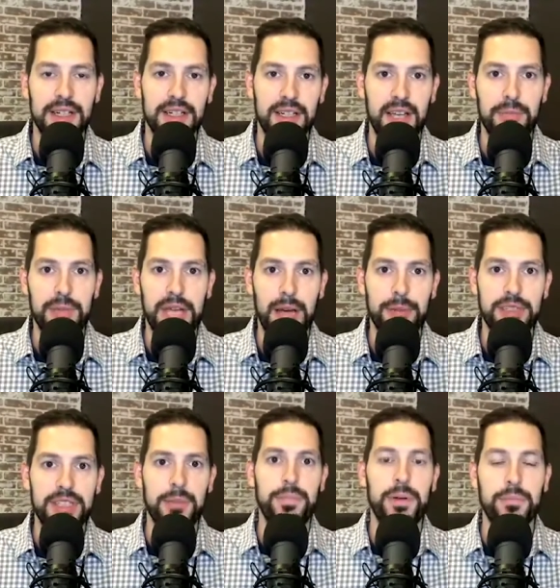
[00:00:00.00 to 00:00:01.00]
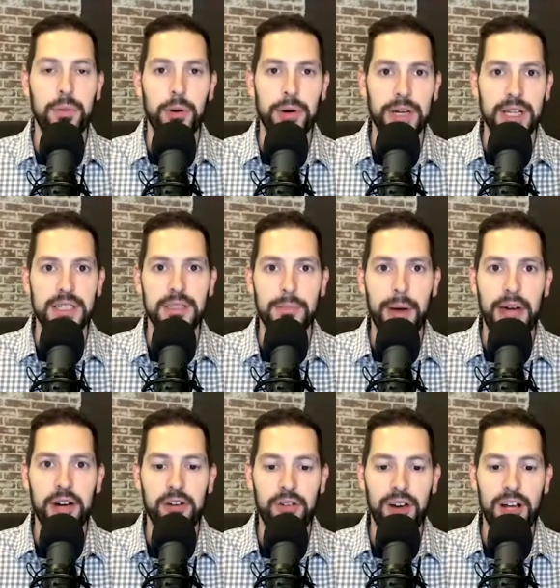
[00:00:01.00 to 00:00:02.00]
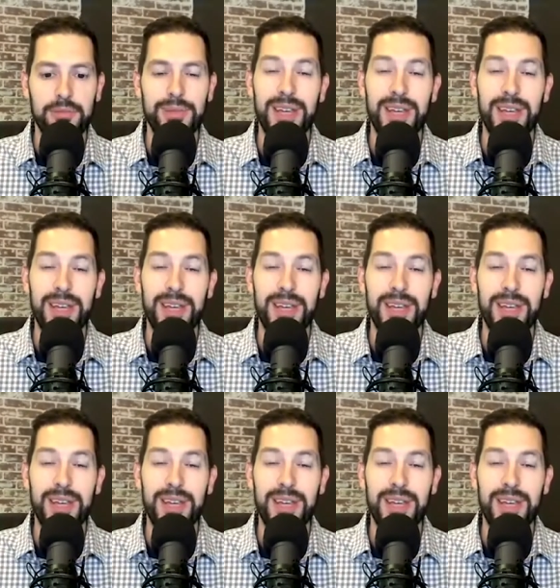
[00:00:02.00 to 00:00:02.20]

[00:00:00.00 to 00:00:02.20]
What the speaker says: become a tipping point into battleground?